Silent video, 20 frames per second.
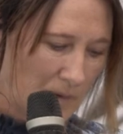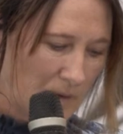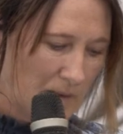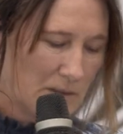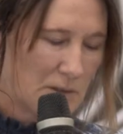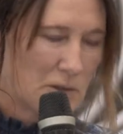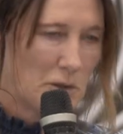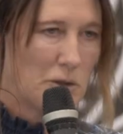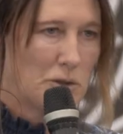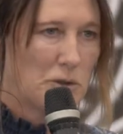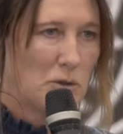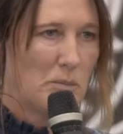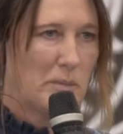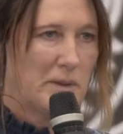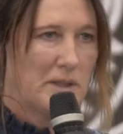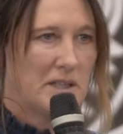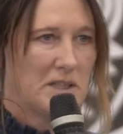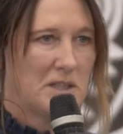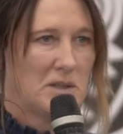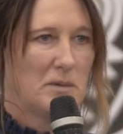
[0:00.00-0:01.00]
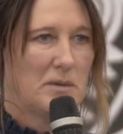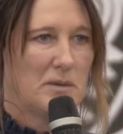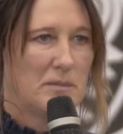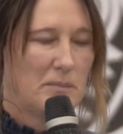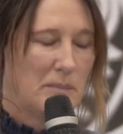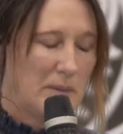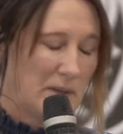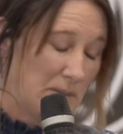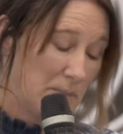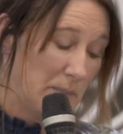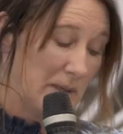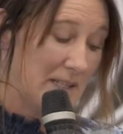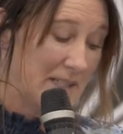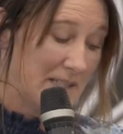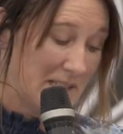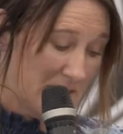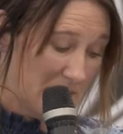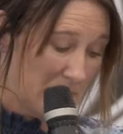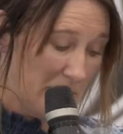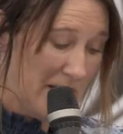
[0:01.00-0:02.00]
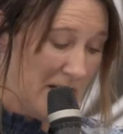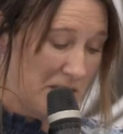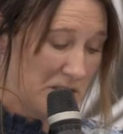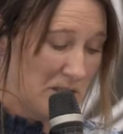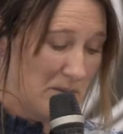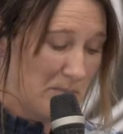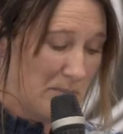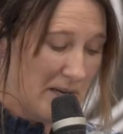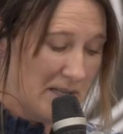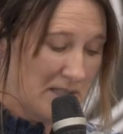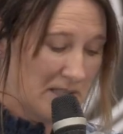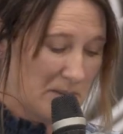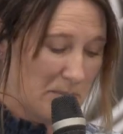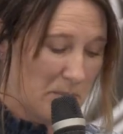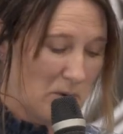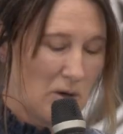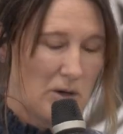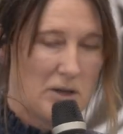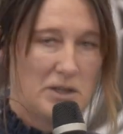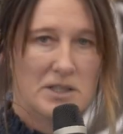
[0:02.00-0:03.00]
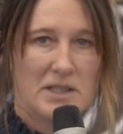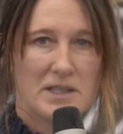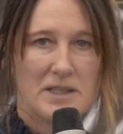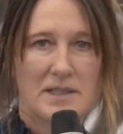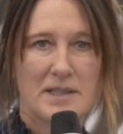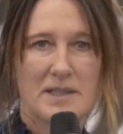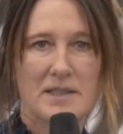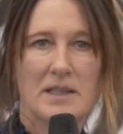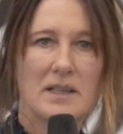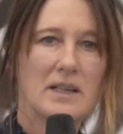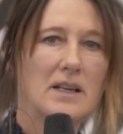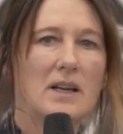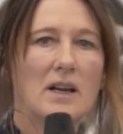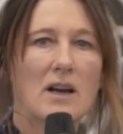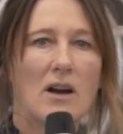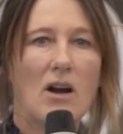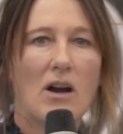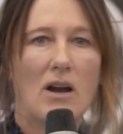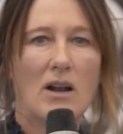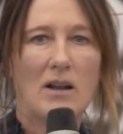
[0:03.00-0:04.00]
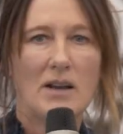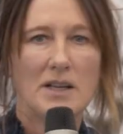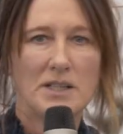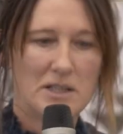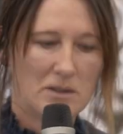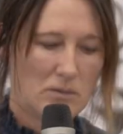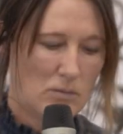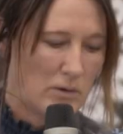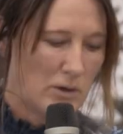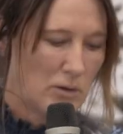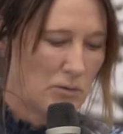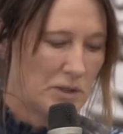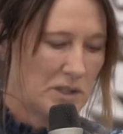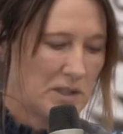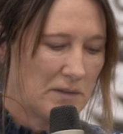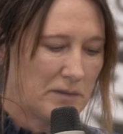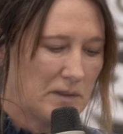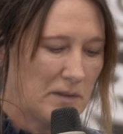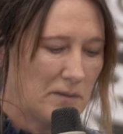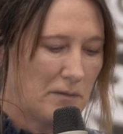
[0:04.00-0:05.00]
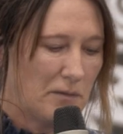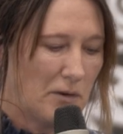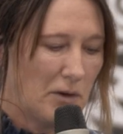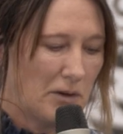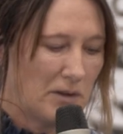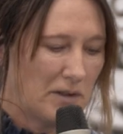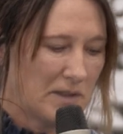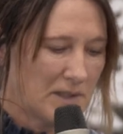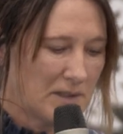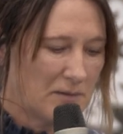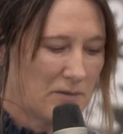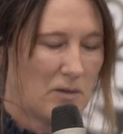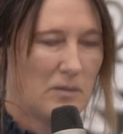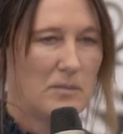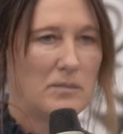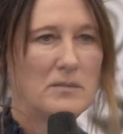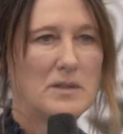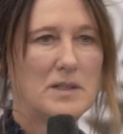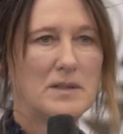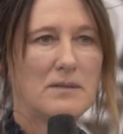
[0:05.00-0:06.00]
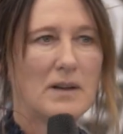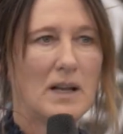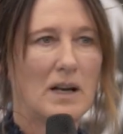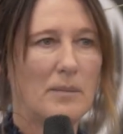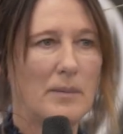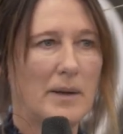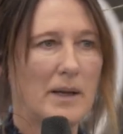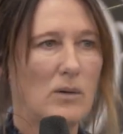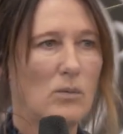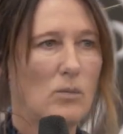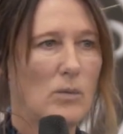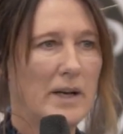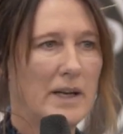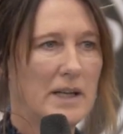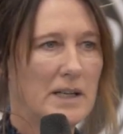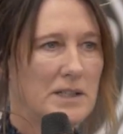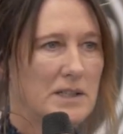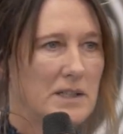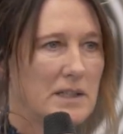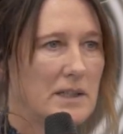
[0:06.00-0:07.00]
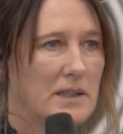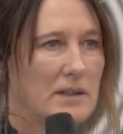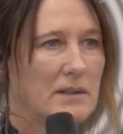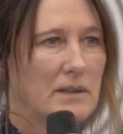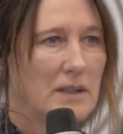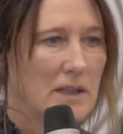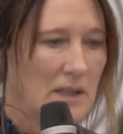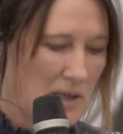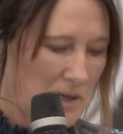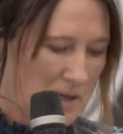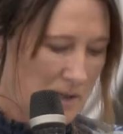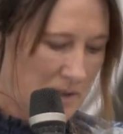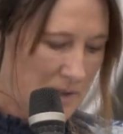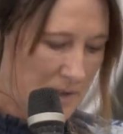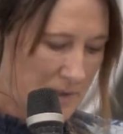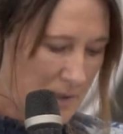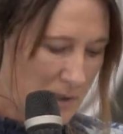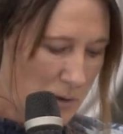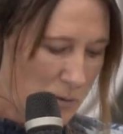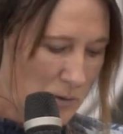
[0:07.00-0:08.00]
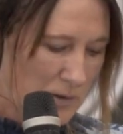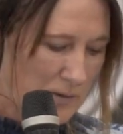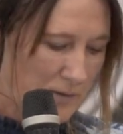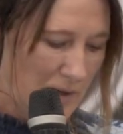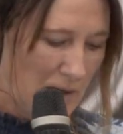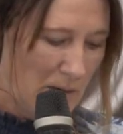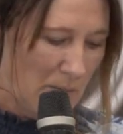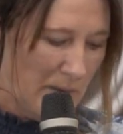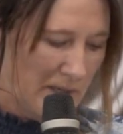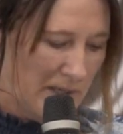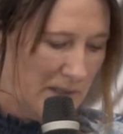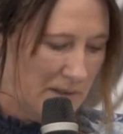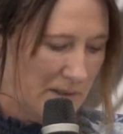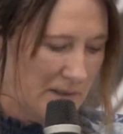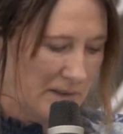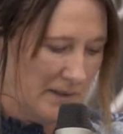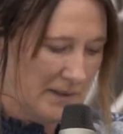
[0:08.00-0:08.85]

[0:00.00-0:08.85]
social participation-based approach has highlighted a real shift in focus from developing a winner to skill development.